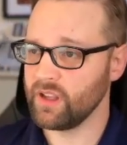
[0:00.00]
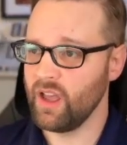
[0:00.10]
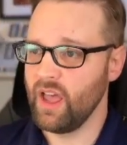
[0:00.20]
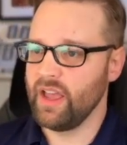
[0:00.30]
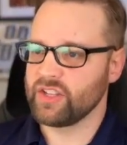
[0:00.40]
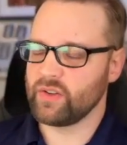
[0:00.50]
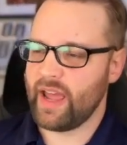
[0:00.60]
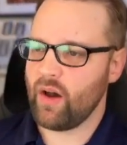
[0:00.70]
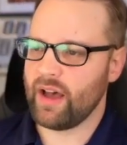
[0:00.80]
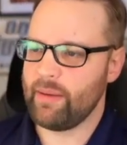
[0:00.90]
So
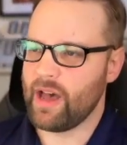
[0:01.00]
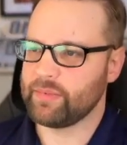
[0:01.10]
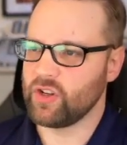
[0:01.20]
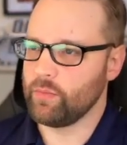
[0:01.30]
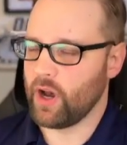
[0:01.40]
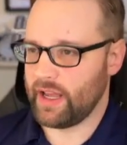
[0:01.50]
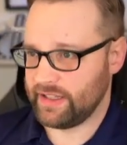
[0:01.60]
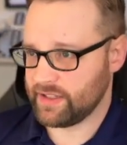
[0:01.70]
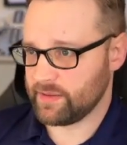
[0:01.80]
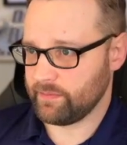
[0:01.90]
now I'm up 2
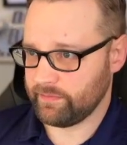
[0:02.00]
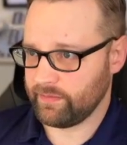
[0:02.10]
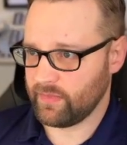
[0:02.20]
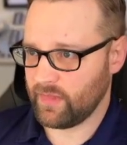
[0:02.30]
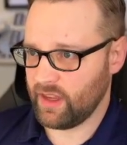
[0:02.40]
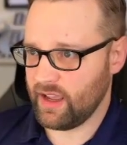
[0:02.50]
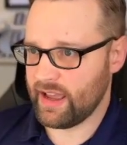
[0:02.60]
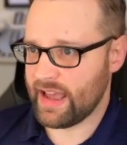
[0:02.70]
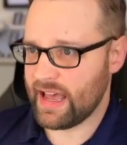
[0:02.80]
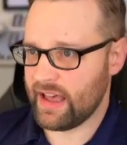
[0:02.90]
pawns. I
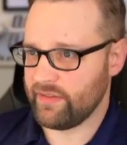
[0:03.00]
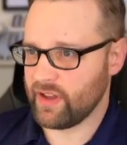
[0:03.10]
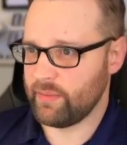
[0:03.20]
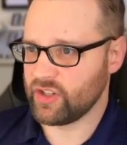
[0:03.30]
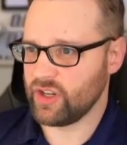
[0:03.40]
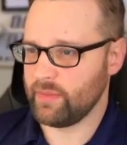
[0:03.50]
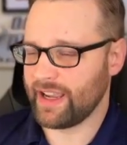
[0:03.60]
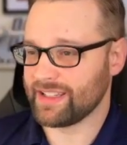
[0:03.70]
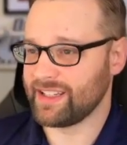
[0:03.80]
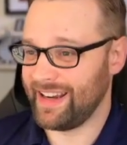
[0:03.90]
have a bishop
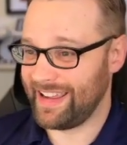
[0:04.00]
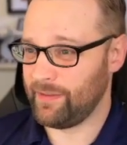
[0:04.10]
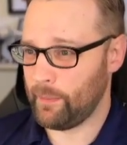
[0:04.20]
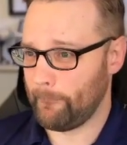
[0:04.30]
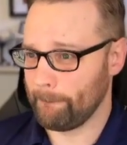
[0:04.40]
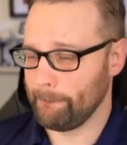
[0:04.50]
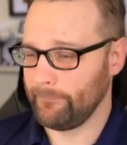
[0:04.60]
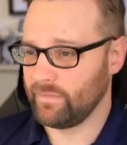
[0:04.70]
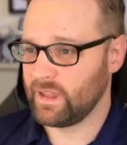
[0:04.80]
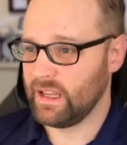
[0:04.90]
against a knight,
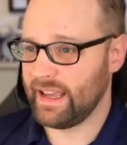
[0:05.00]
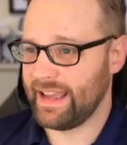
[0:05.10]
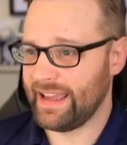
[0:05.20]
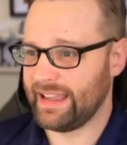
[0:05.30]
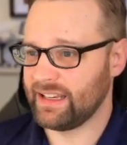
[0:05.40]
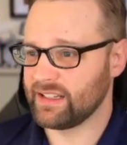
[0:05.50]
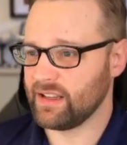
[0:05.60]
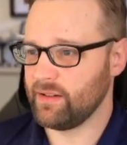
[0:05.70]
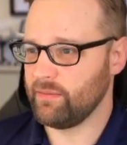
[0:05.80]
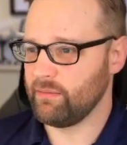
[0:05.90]
and
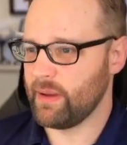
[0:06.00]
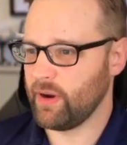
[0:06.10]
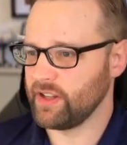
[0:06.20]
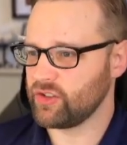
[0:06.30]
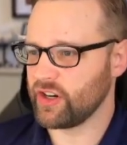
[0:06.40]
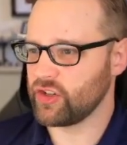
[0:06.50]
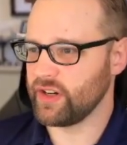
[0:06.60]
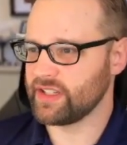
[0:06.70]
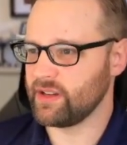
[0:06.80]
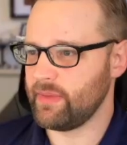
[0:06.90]
my pawn structure
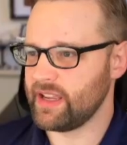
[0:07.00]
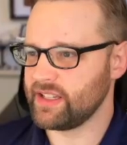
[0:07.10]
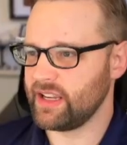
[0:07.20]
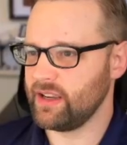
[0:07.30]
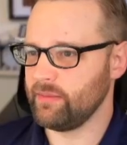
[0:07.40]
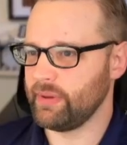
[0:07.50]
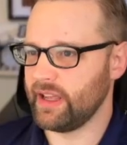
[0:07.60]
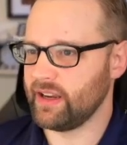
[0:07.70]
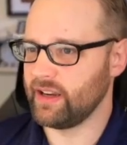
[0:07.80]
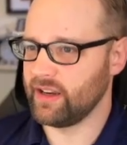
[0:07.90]
isn't amazing,
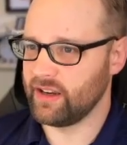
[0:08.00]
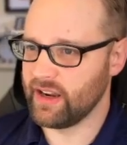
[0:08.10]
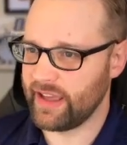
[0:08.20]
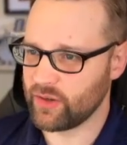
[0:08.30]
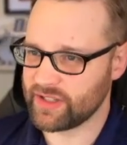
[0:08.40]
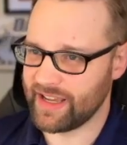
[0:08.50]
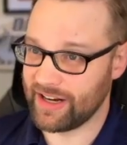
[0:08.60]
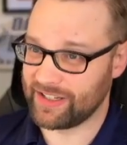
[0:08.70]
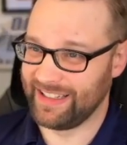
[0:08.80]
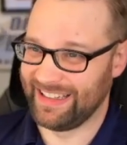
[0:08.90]
but neither is
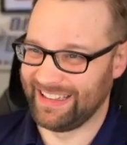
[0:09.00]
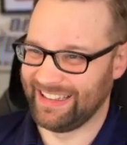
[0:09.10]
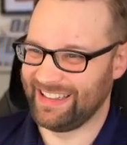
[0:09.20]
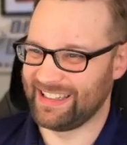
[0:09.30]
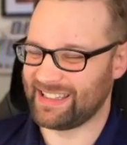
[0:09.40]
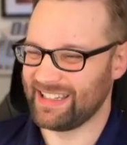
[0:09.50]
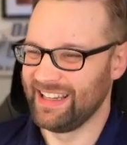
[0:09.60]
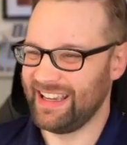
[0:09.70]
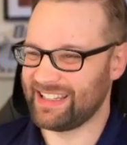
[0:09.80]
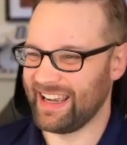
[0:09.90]
theirs.
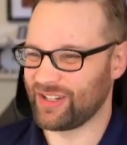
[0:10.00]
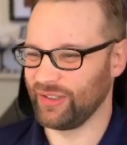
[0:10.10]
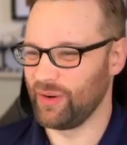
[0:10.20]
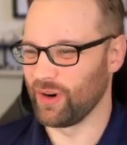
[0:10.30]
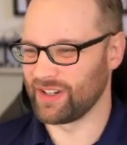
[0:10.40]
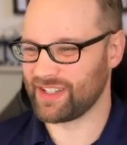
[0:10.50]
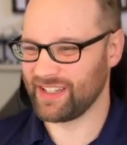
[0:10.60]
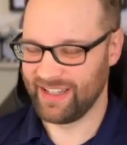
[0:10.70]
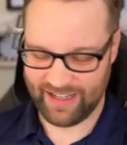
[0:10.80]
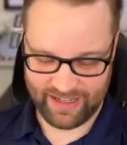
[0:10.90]
It's actually worse.
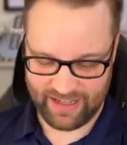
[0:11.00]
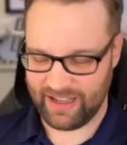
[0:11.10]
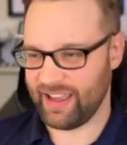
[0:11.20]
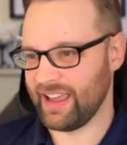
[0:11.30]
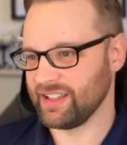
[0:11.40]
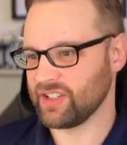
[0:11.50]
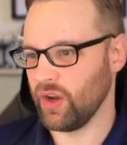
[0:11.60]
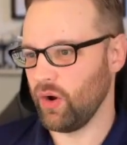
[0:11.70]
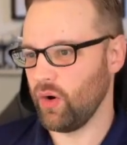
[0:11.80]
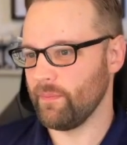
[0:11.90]
And
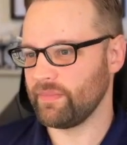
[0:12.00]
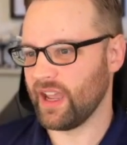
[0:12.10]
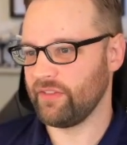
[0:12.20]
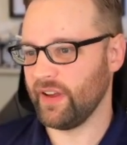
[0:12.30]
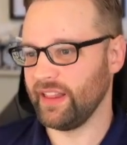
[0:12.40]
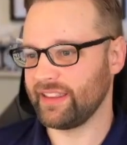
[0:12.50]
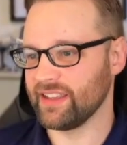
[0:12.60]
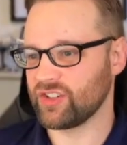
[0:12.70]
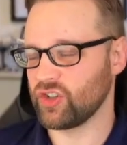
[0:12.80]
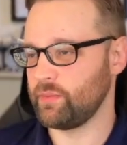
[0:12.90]
so I felt like this
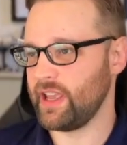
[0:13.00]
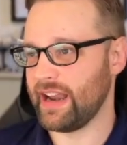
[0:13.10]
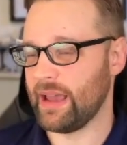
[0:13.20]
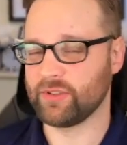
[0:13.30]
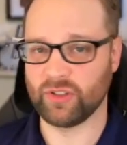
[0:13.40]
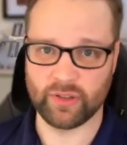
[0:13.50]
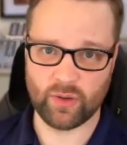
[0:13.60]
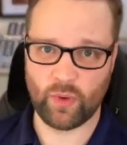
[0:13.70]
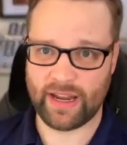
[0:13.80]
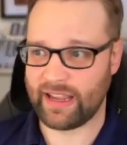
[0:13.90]
should be an absolutely
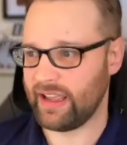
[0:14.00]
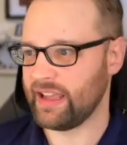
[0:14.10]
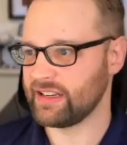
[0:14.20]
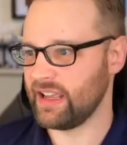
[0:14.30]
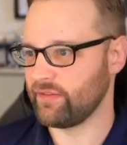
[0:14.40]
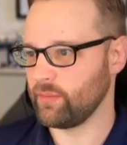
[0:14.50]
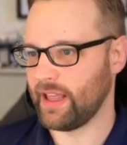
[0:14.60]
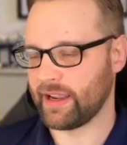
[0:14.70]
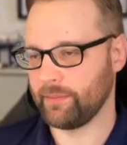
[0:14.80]
winning endgame for black.